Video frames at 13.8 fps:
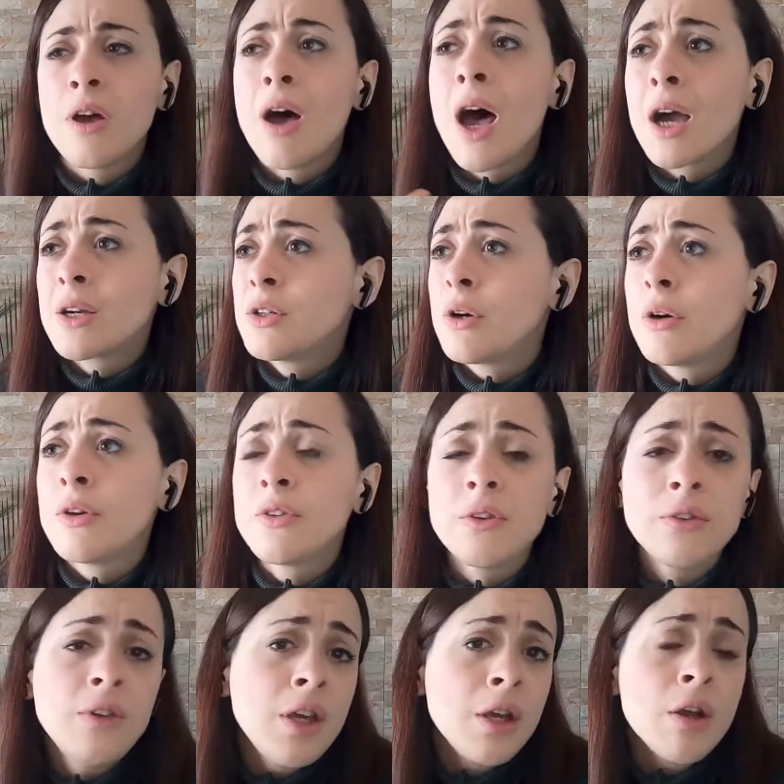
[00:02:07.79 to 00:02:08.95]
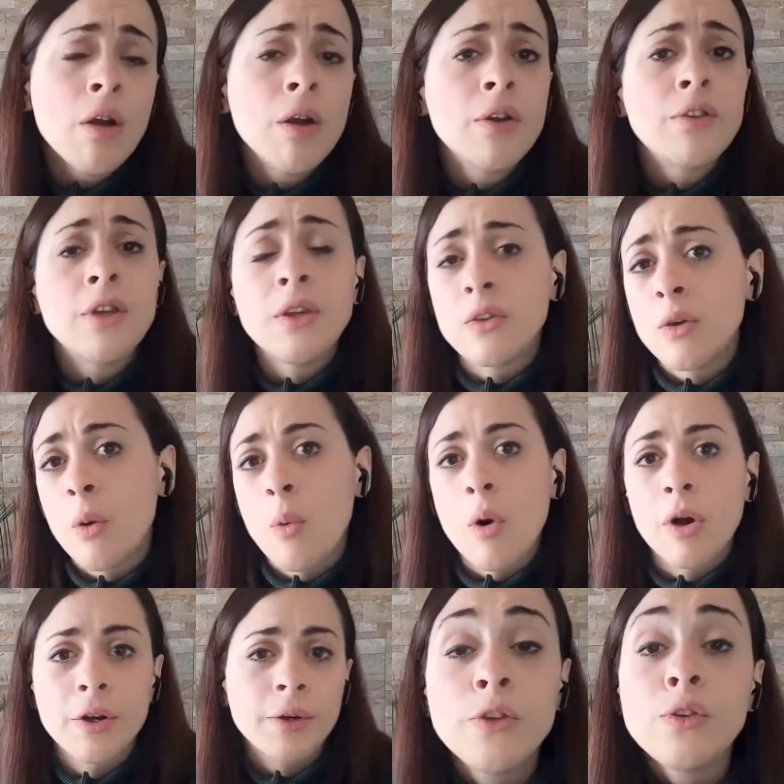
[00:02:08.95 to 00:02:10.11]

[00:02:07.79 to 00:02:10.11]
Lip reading: actors, singers, and so on.